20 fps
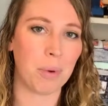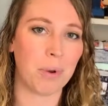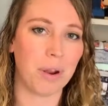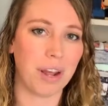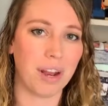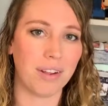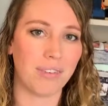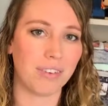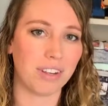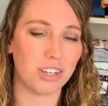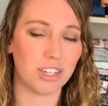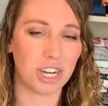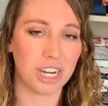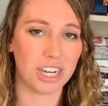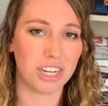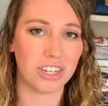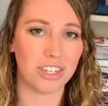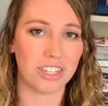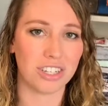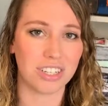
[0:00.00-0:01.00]
mood and if it
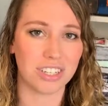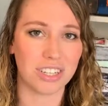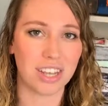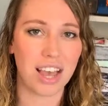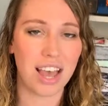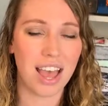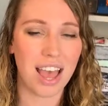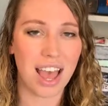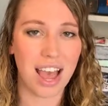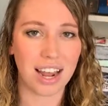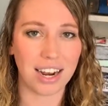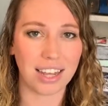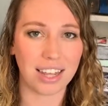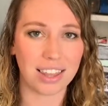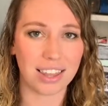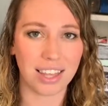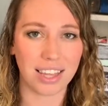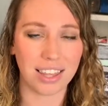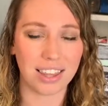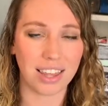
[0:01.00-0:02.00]
changes
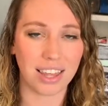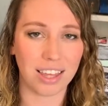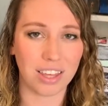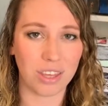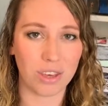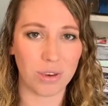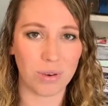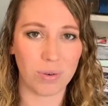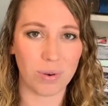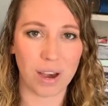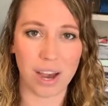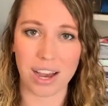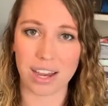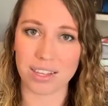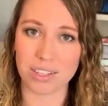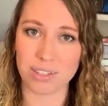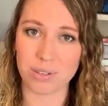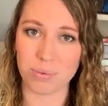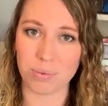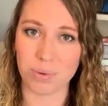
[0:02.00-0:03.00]
anything that you
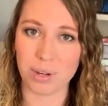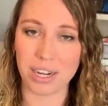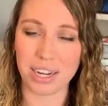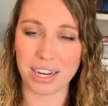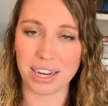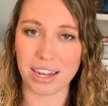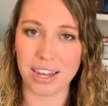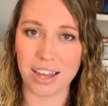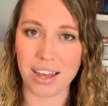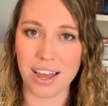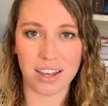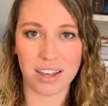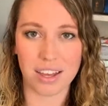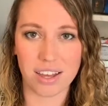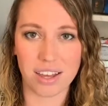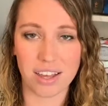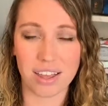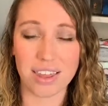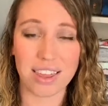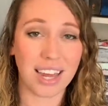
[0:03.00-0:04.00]
guys read.
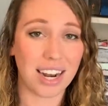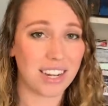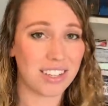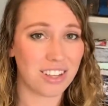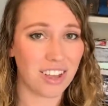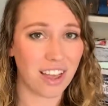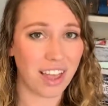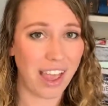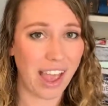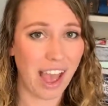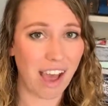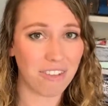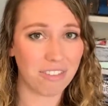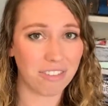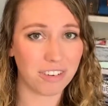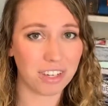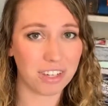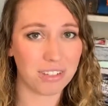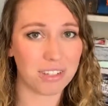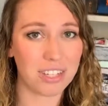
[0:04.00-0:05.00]
That is all I have
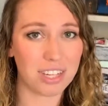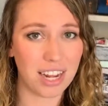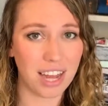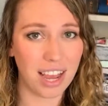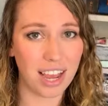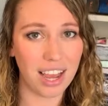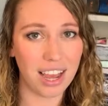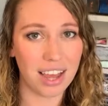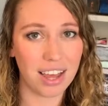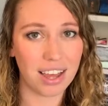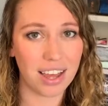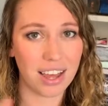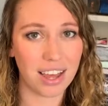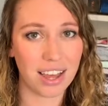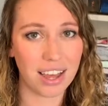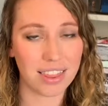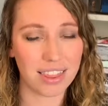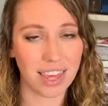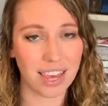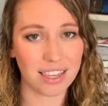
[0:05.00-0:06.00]
for you today.
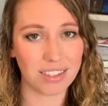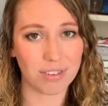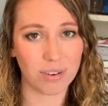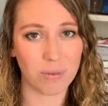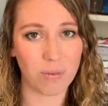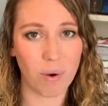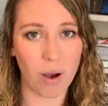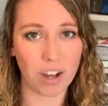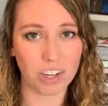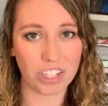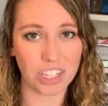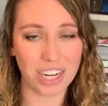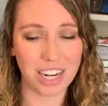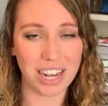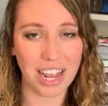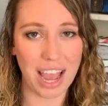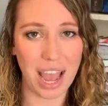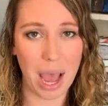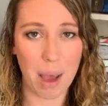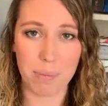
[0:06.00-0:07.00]
Thanks for
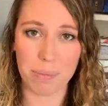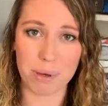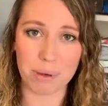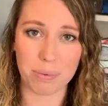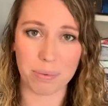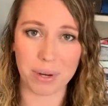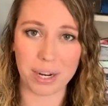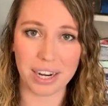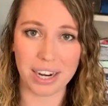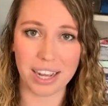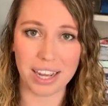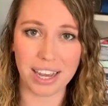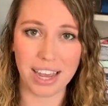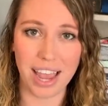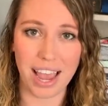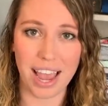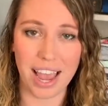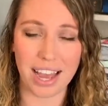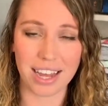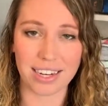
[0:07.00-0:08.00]
watching, happy
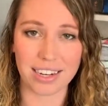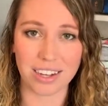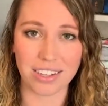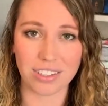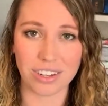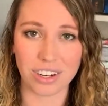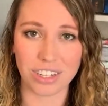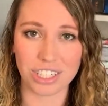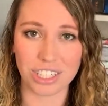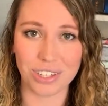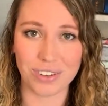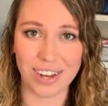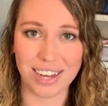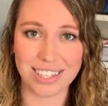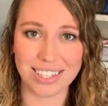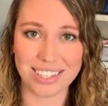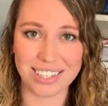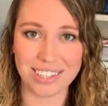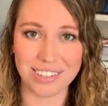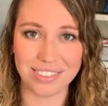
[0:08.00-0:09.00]
reading, and I'll talk to you
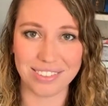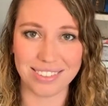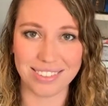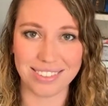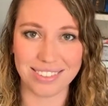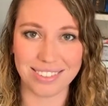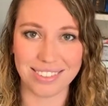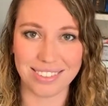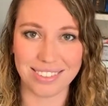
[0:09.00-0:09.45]
again soon.